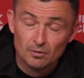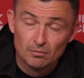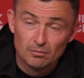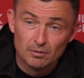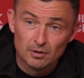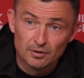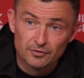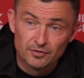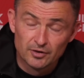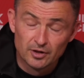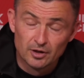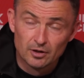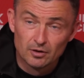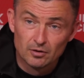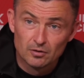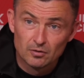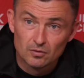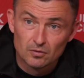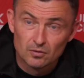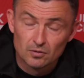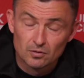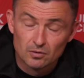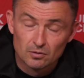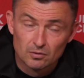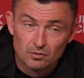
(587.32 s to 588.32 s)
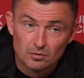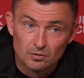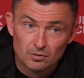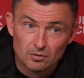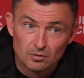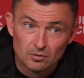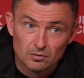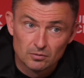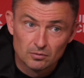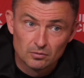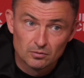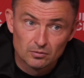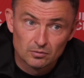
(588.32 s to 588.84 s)
Well, I think
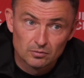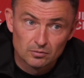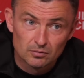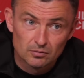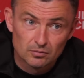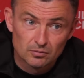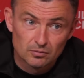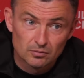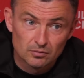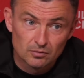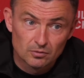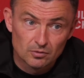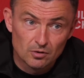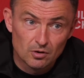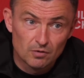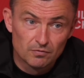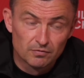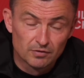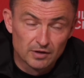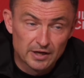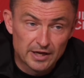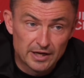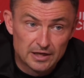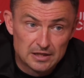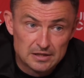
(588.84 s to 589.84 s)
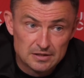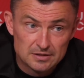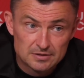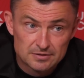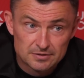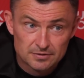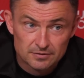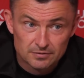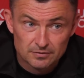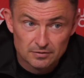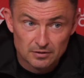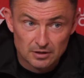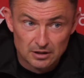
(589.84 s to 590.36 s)
of
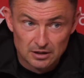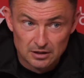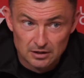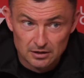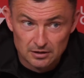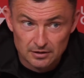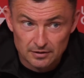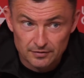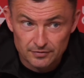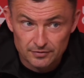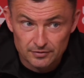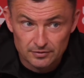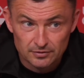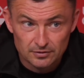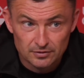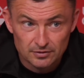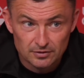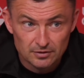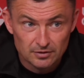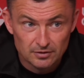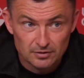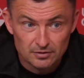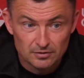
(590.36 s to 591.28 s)
late, and I think